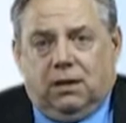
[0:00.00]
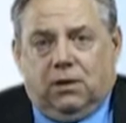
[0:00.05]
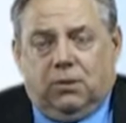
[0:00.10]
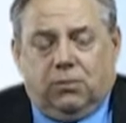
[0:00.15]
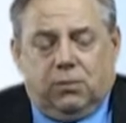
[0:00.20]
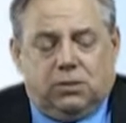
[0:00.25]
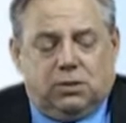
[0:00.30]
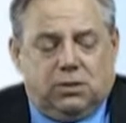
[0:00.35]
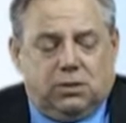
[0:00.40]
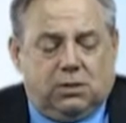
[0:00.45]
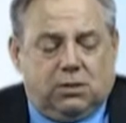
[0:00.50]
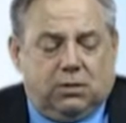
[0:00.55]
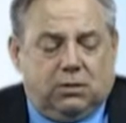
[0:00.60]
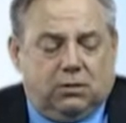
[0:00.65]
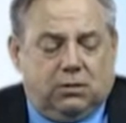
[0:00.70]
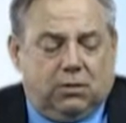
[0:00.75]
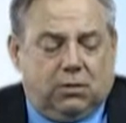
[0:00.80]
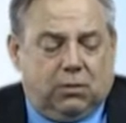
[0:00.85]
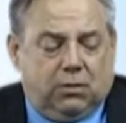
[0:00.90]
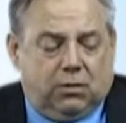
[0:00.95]
which is
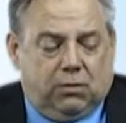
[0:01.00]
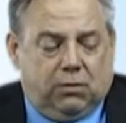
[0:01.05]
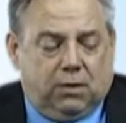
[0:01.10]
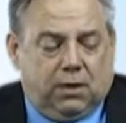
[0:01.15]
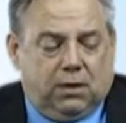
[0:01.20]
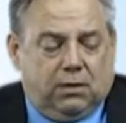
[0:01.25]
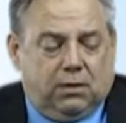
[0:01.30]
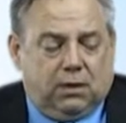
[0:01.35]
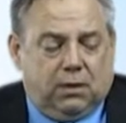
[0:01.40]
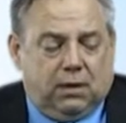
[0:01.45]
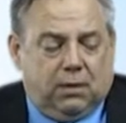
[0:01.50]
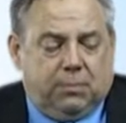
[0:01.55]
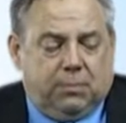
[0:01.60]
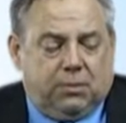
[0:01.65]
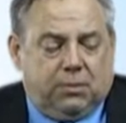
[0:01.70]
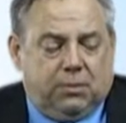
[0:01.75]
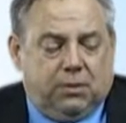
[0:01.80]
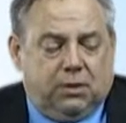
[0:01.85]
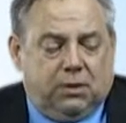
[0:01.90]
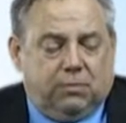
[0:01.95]
a great
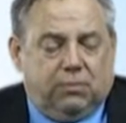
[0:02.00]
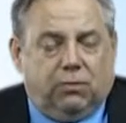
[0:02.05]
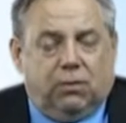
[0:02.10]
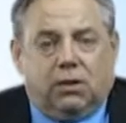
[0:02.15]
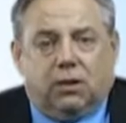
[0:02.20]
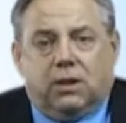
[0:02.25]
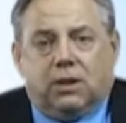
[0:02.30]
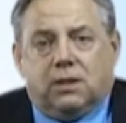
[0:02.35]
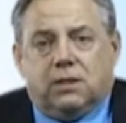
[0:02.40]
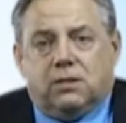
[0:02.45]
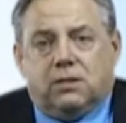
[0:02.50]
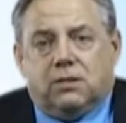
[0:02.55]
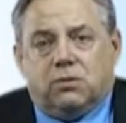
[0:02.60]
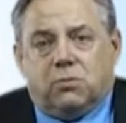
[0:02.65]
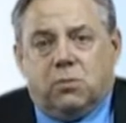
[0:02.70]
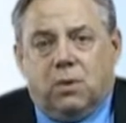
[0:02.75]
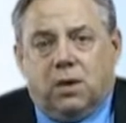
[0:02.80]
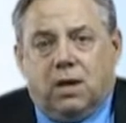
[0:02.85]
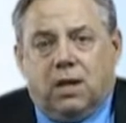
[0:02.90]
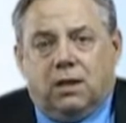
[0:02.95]
opportunity for our kids
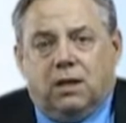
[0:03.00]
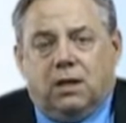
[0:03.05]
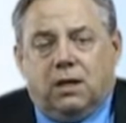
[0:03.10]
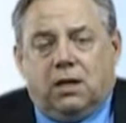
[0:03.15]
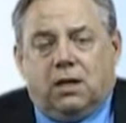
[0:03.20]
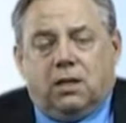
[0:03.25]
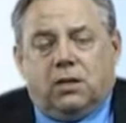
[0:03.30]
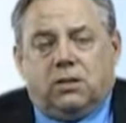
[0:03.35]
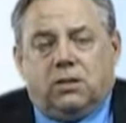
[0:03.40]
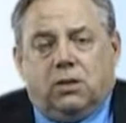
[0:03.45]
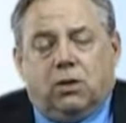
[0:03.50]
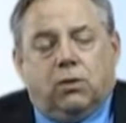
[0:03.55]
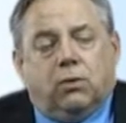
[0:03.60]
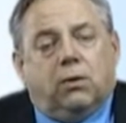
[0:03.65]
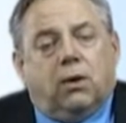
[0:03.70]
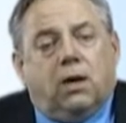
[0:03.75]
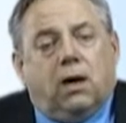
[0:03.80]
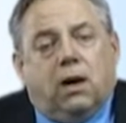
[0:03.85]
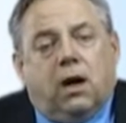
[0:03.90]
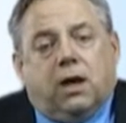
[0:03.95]
as well.
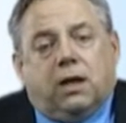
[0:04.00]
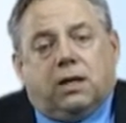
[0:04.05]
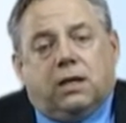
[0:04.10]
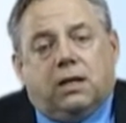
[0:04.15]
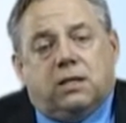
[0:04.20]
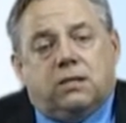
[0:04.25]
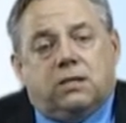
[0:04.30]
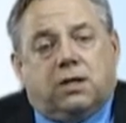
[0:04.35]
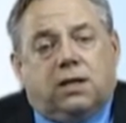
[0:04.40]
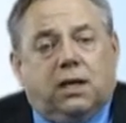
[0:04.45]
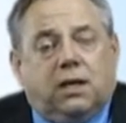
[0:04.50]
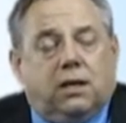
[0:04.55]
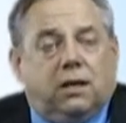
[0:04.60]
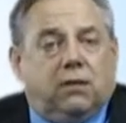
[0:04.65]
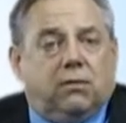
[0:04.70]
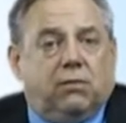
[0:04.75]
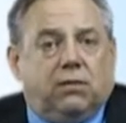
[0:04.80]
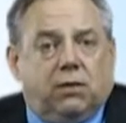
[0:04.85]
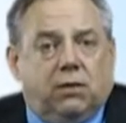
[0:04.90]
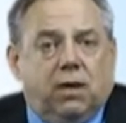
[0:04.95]
So our kids are
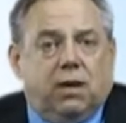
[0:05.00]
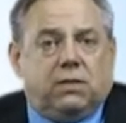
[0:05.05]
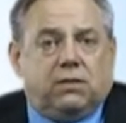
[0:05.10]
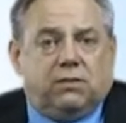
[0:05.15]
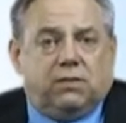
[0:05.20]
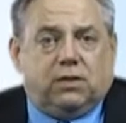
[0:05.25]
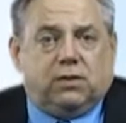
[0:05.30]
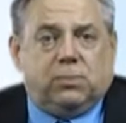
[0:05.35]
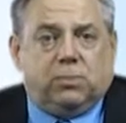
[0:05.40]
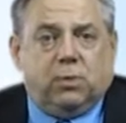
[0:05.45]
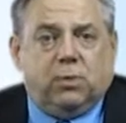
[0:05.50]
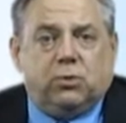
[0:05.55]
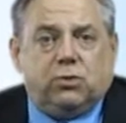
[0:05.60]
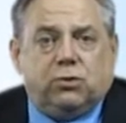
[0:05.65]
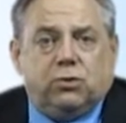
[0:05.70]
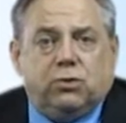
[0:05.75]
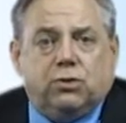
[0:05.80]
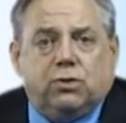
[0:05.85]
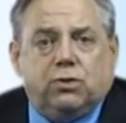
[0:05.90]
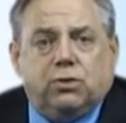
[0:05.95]
getting lots of
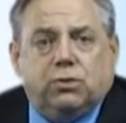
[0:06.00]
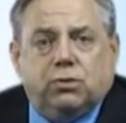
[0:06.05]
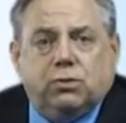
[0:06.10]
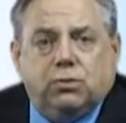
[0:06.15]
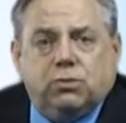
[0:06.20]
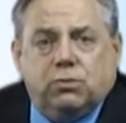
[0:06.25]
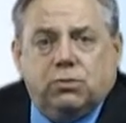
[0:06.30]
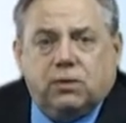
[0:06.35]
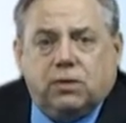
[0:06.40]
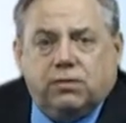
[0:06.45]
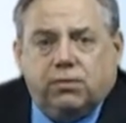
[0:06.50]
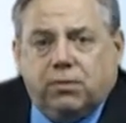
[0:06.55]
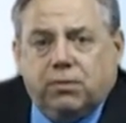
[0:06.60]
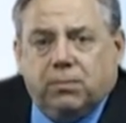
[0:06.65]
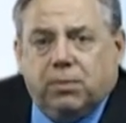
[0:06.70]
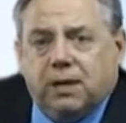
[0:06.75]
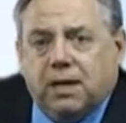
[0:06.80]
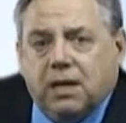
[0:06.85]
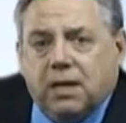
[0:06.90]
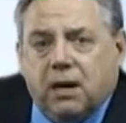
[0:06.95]
exposure to different
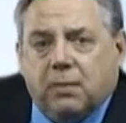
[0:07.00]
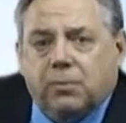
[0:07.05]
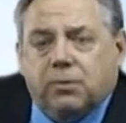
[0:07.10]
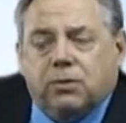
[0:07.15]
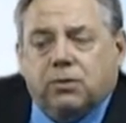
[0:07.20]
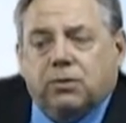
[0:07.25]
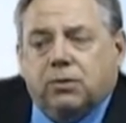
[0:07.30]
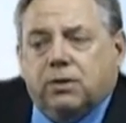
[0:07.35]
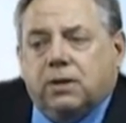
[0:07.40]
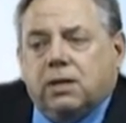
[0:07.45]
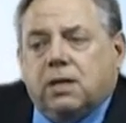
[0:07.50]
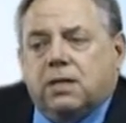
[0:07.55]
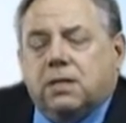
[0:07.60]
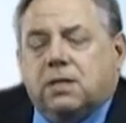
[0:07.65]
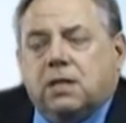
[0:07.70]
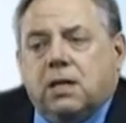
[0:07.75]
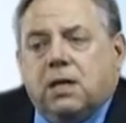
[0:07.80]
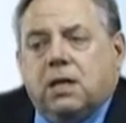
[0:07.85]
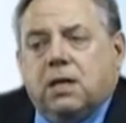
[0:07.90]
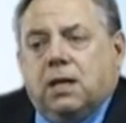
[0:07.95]
play
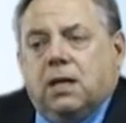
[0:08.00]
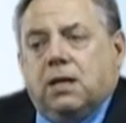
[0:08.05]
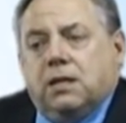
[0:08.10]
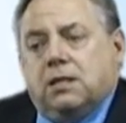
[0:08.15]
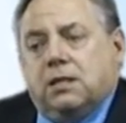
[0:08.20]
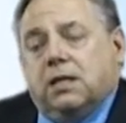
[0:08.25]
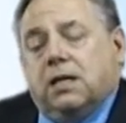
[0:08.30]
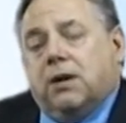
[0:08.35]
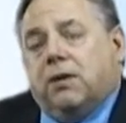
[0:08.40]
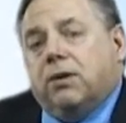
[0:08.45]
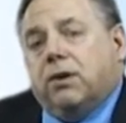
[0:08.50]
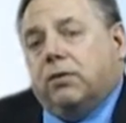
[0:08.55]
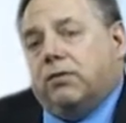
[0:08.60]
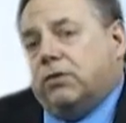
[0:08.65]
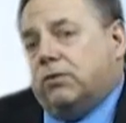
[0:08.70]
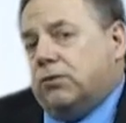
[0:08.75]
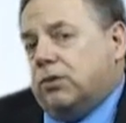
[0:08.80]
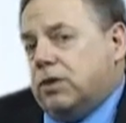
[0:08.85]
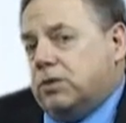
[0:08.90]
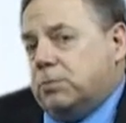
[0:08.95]
opportunities. It's an area of
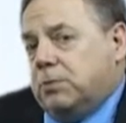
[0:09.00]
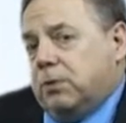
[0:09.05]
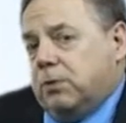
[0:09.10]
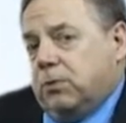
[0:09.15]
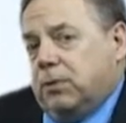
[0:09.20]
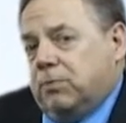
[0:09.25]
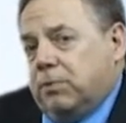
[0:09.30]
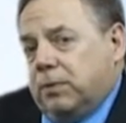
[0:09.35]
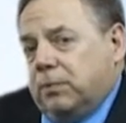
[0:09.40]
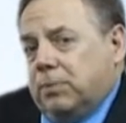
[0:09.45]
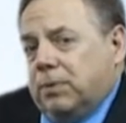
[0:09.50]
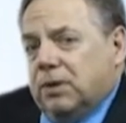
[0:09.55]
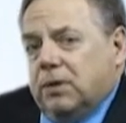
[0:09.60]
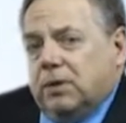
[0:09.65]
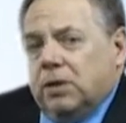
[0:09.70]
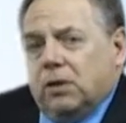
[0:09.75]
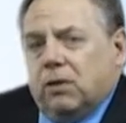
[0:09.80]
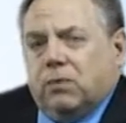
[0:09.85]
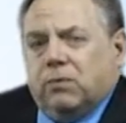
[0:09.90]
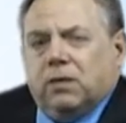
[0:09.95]
enrichment we've been
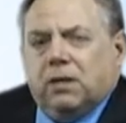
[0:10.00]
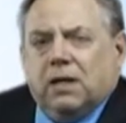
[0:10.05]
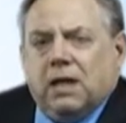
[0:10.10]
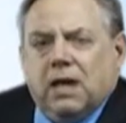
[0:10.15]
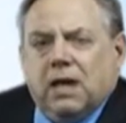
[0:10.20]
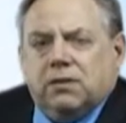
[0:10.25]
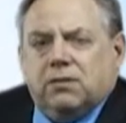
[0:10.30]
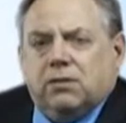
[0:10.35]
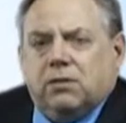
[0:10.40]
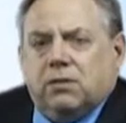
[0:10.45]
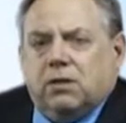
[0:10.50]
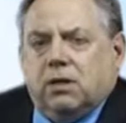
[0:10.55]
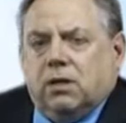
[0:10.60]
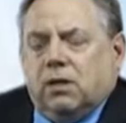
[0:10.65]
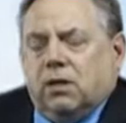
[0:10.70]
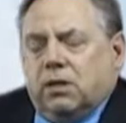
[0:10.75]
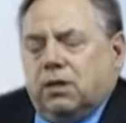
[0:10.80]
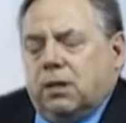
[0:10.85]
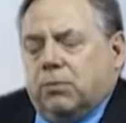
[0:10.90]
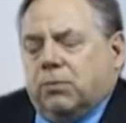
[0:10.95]
building over the last
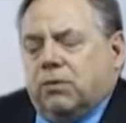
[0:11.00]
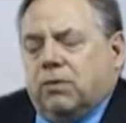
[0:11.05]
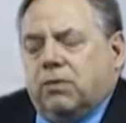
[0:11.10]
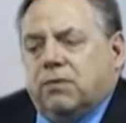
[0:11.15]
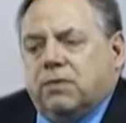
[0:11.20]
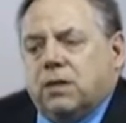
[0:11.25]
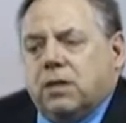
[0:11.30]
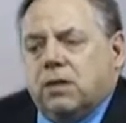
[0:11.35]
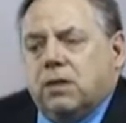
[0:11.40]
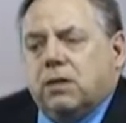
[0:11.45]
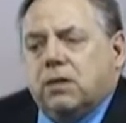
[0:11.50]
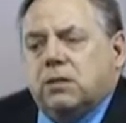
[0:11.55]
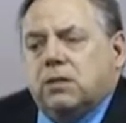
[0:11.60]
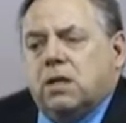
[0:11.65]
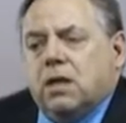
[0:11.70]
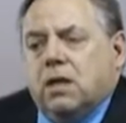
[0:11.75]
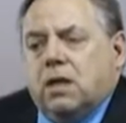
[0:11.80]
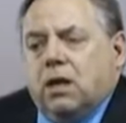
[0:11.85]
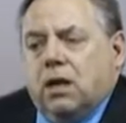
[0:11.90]
number of years.